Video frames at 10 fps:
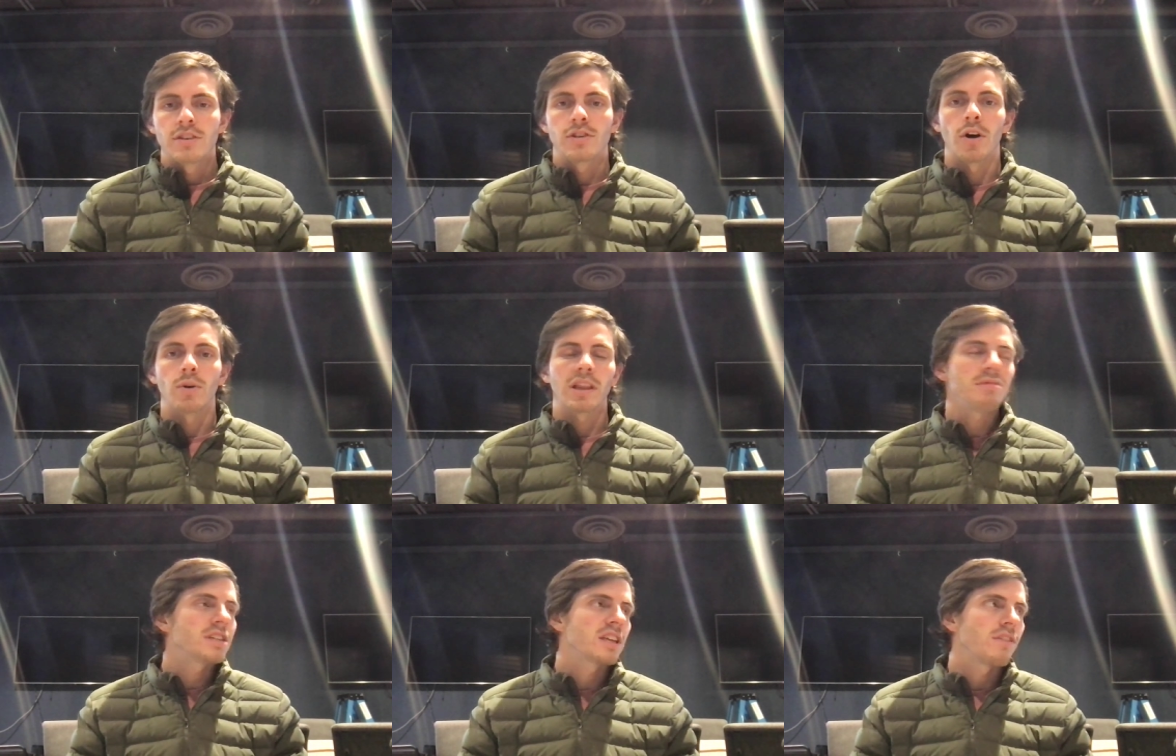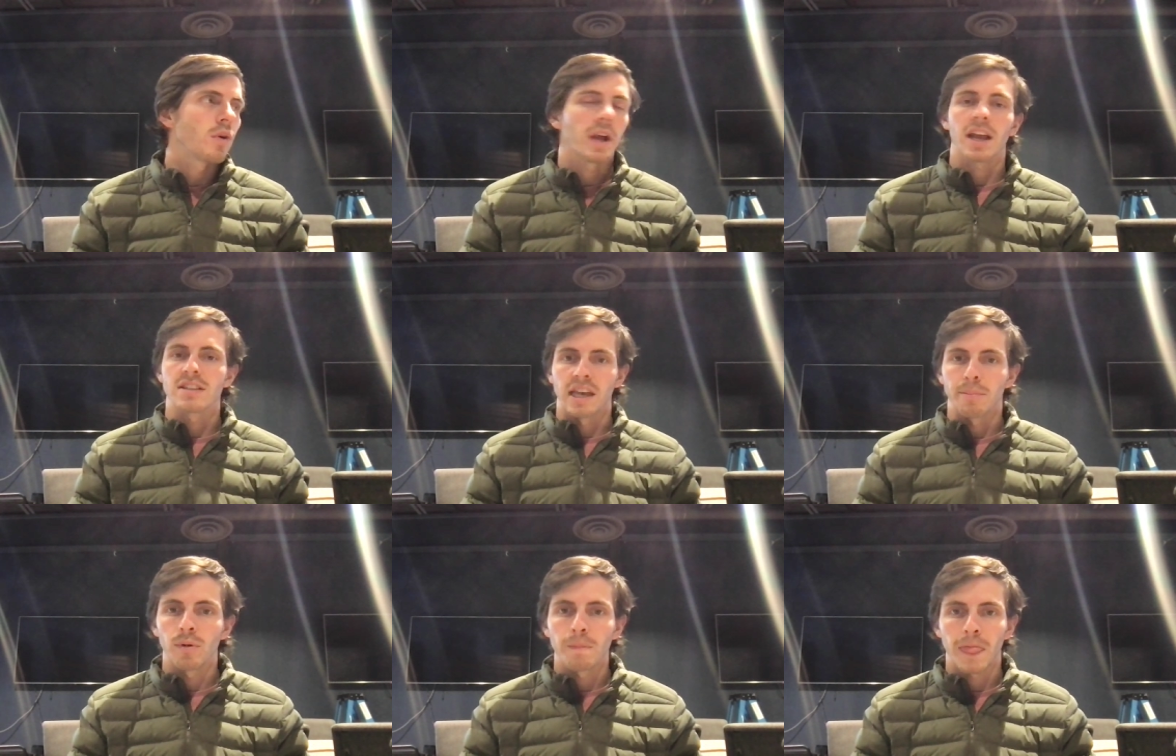So let me just give a quick
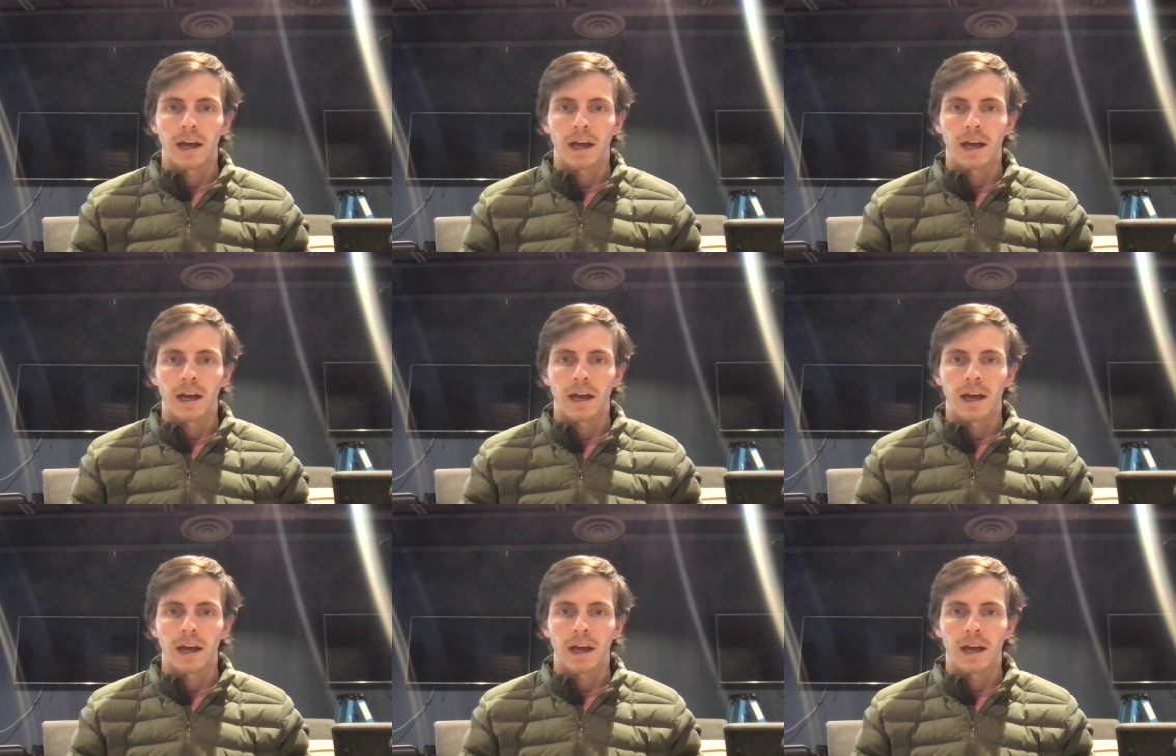example